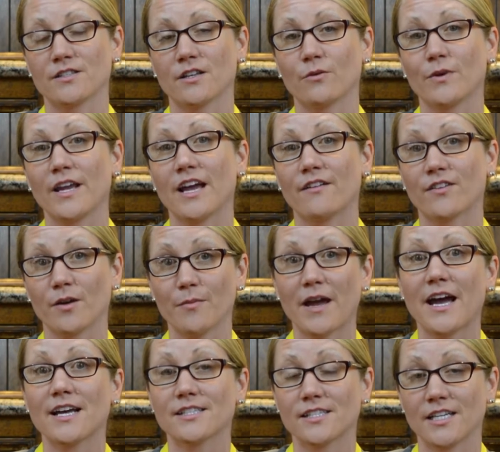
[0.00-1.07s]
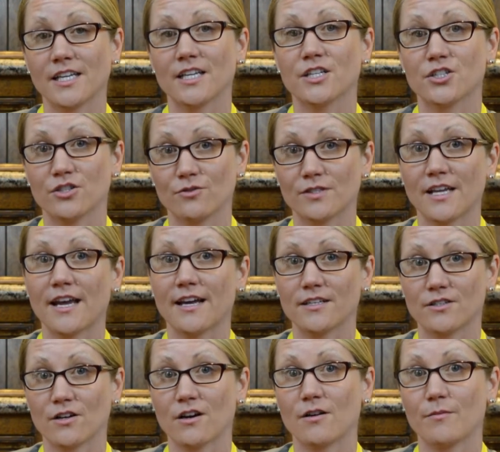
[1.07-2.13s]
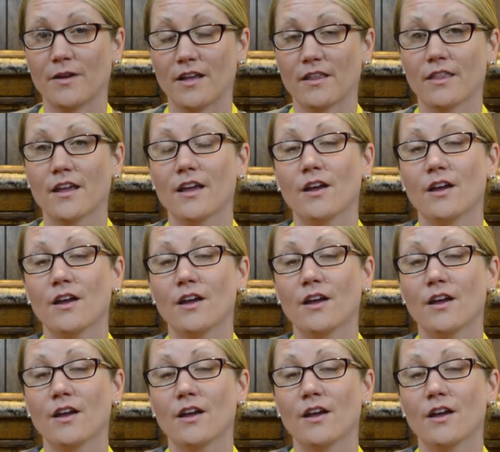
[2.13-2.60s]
that we have capacity issues at Dartmouth,